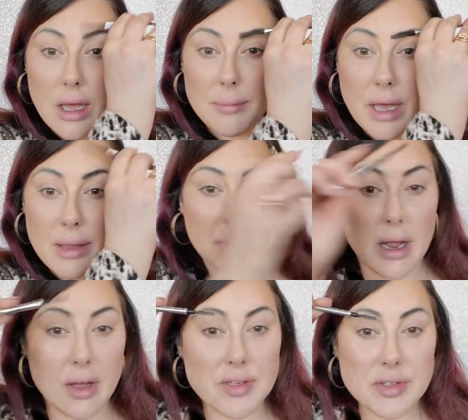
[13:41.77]
My
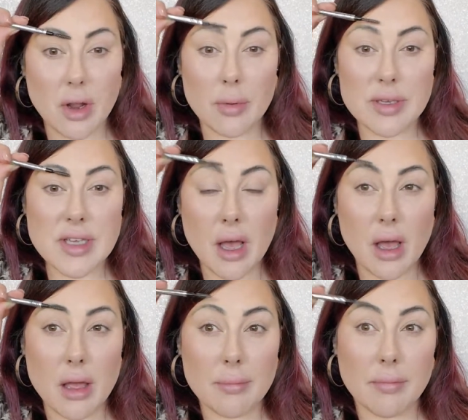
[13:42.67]
brows are always a
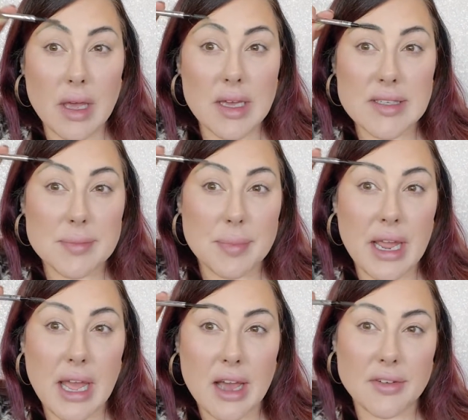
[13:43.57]
hot mess, but I
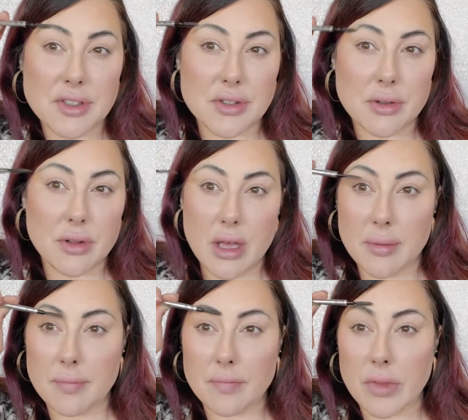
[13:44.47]
have to do
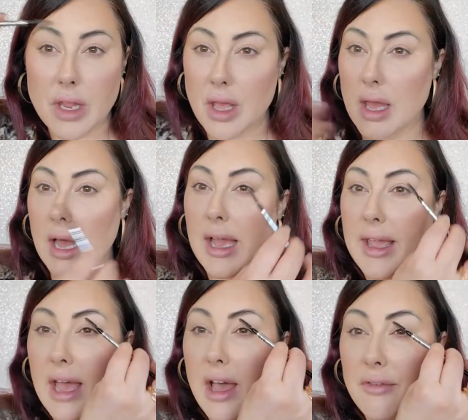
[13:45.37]
them. I
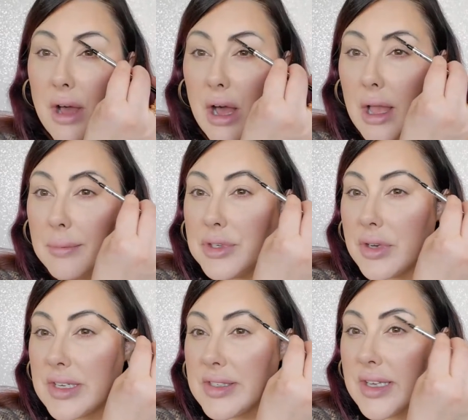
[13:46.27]
have, do
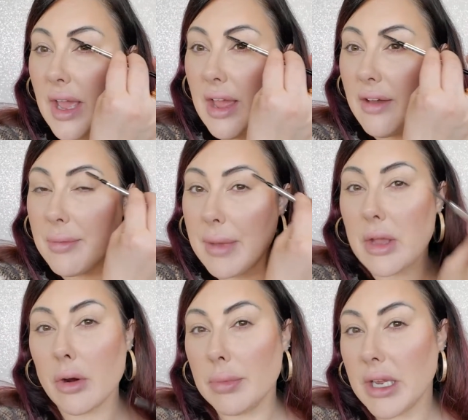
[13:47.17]
you guys see I have the
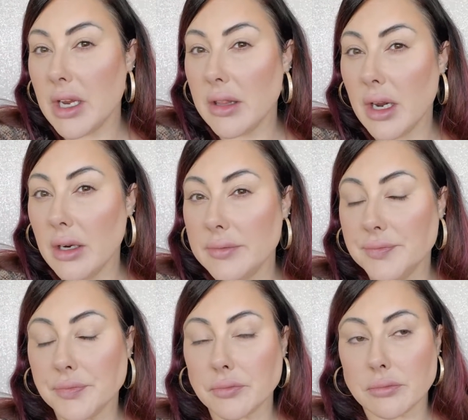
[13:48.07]
microblading there?
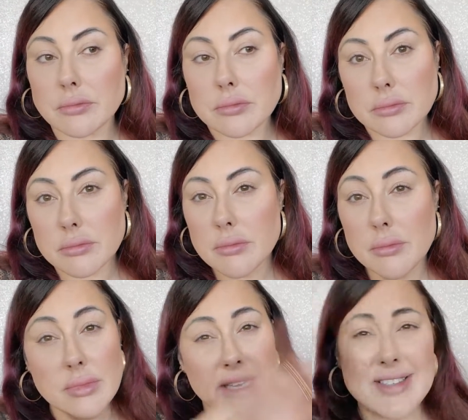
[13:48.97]

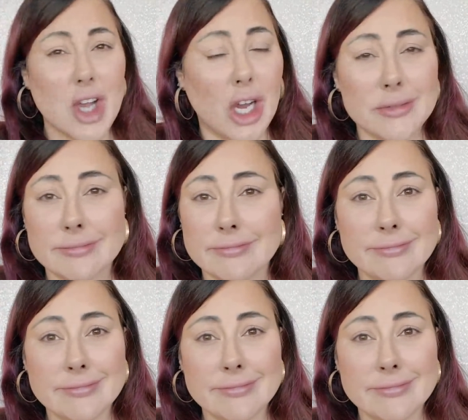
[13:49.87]
It's gone.